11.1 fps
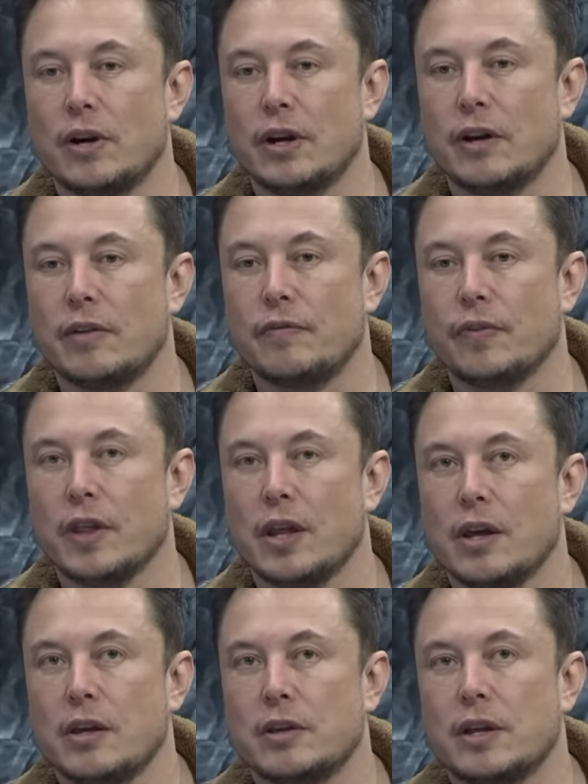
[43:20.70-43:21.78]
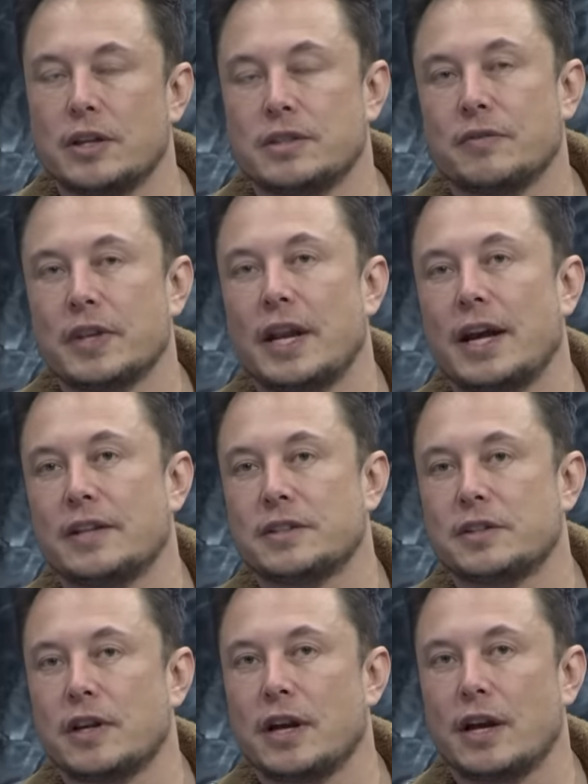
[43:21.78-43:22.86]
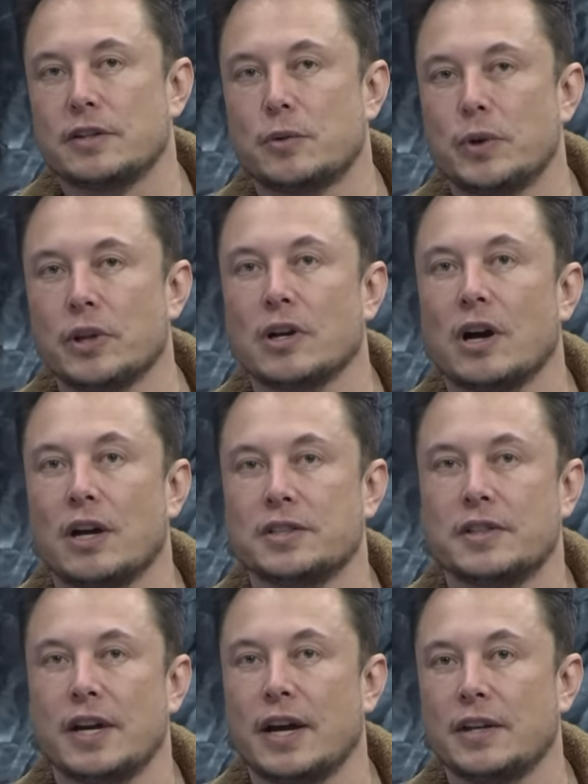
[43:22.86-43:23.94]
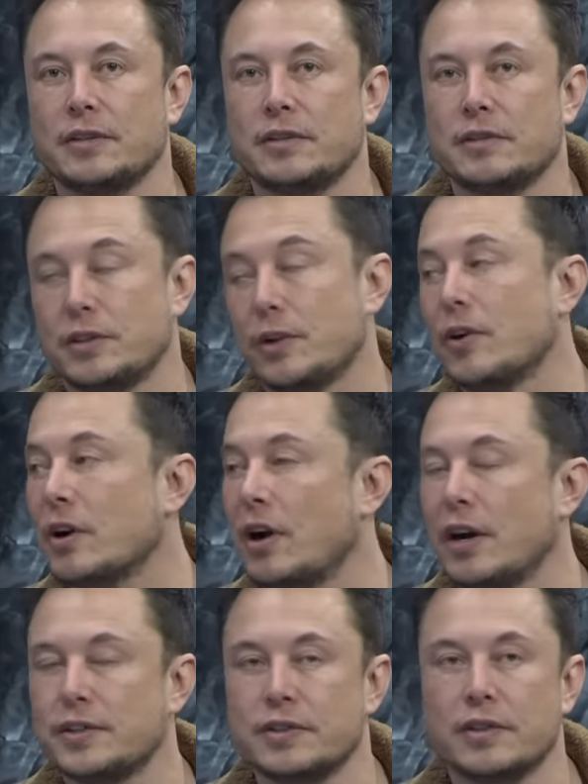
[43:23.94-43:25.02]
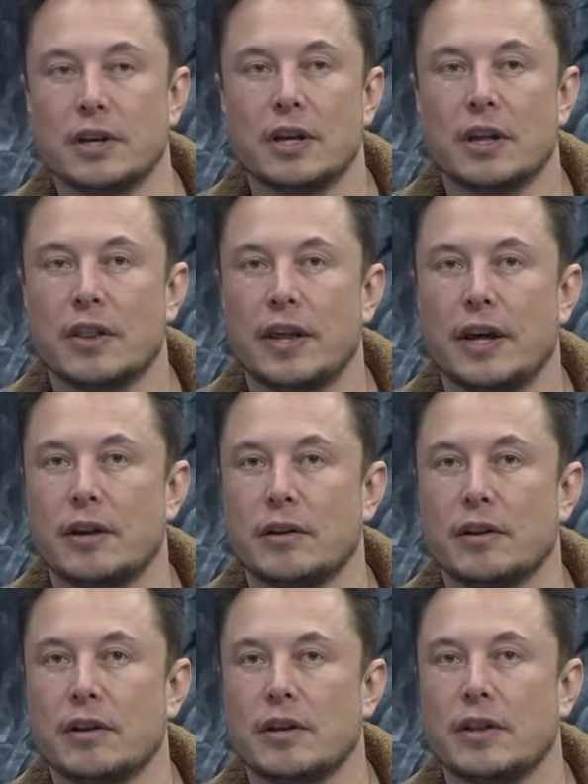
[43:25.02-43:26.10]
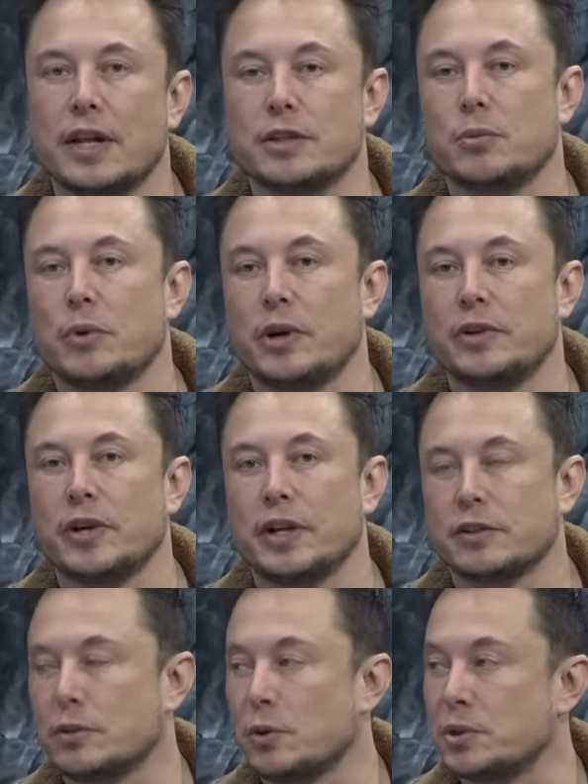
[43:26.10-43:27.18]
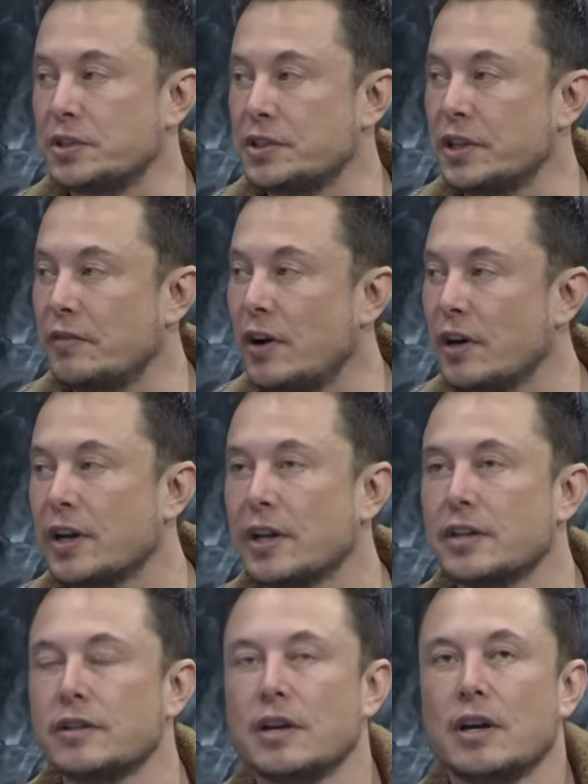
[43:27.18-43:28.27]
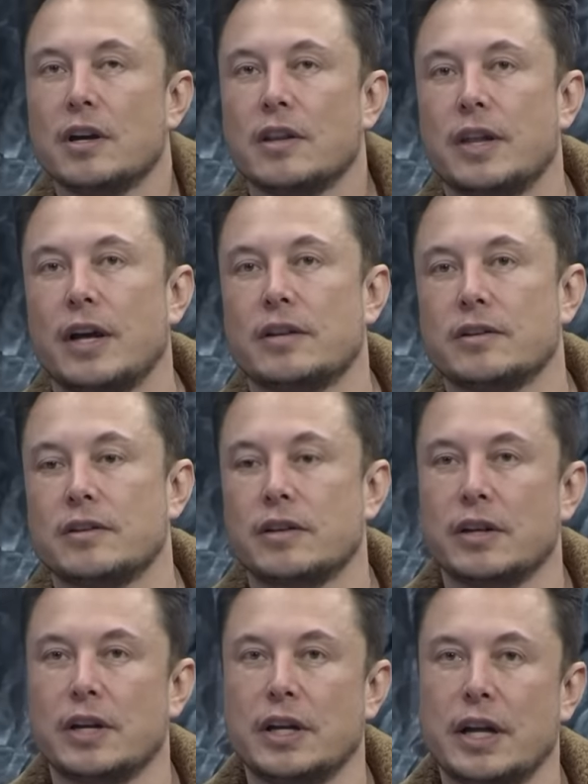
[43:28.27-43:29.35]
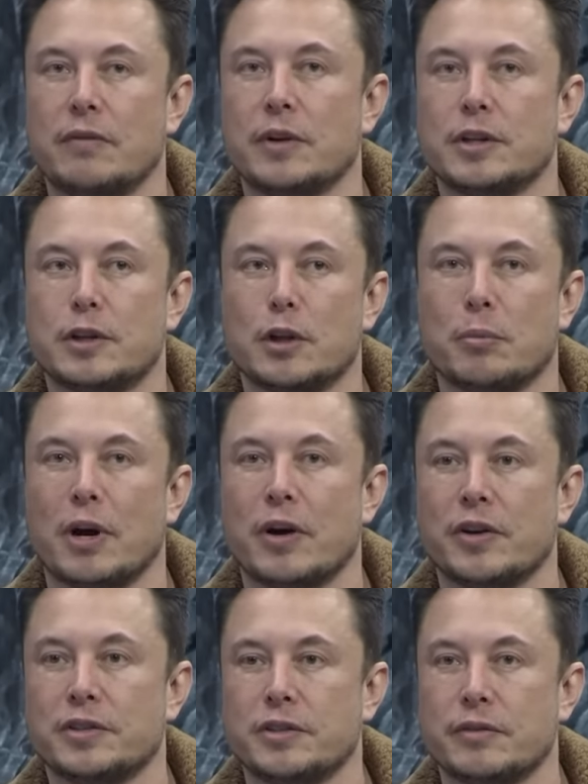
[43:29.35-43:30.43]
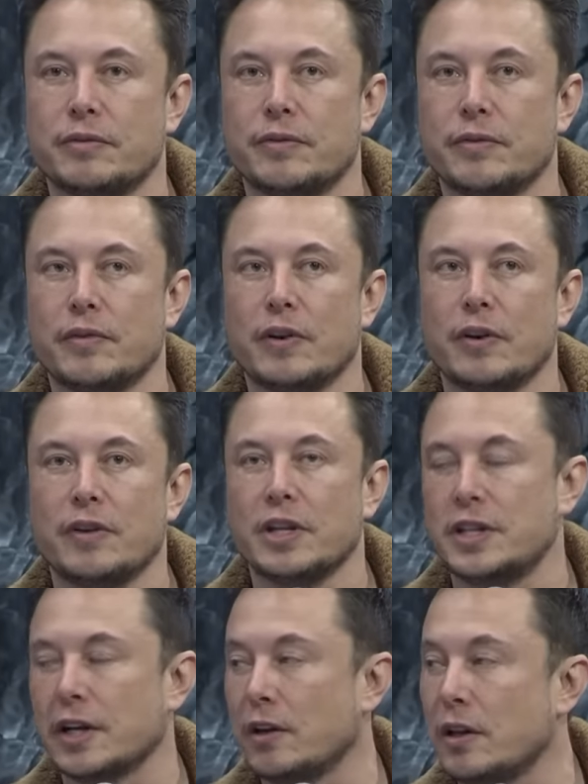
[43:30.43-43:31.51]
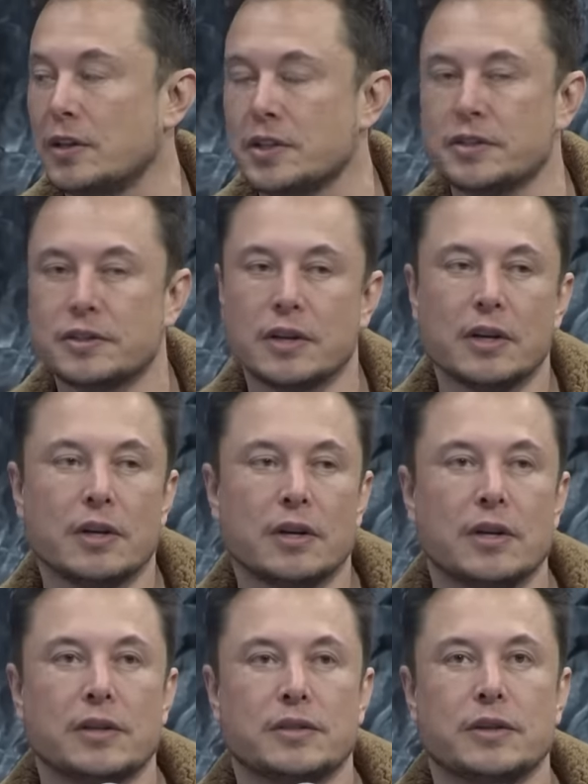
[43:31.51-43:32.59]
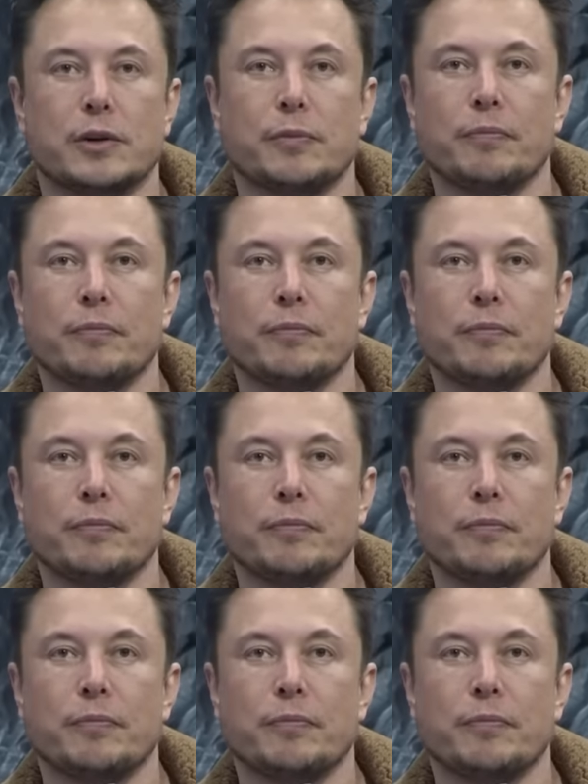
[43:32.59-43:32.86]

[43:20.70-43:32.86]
uh, and something that has has a real cost has zero cost, then that's where you get distortions in the market that inhibit the progress of of other technologies. So